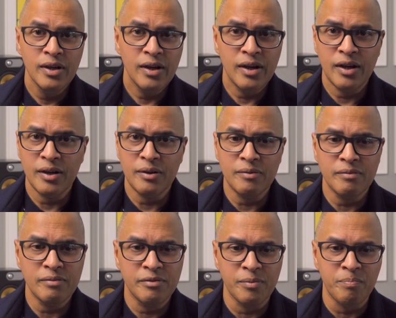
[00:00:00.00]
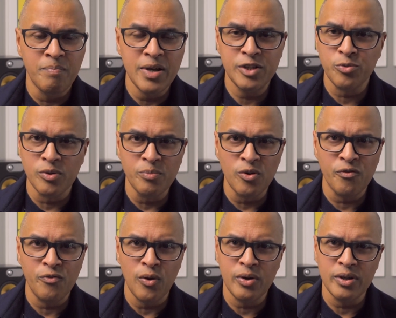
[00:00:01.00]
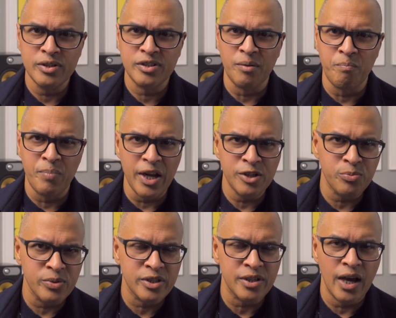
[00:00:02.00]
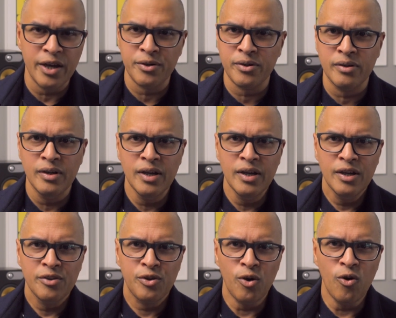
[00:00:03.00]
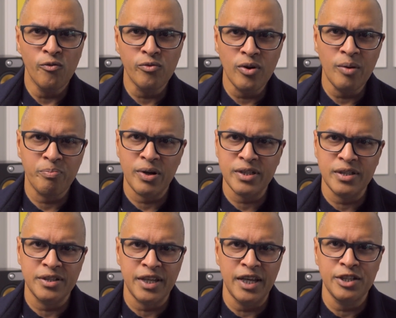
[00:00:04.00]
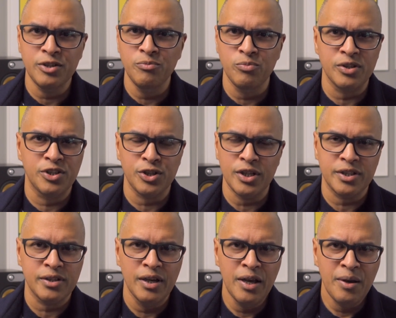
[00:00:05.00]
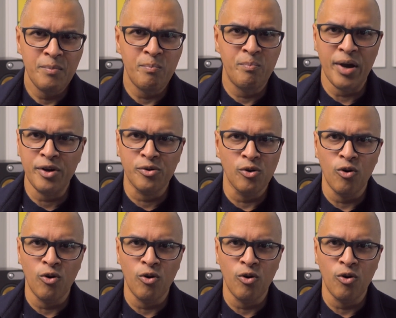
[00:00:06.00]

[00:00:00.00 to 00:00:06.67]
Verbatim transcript: Uh, the mids were more focused, the bass was tighter, the overall presentation was just better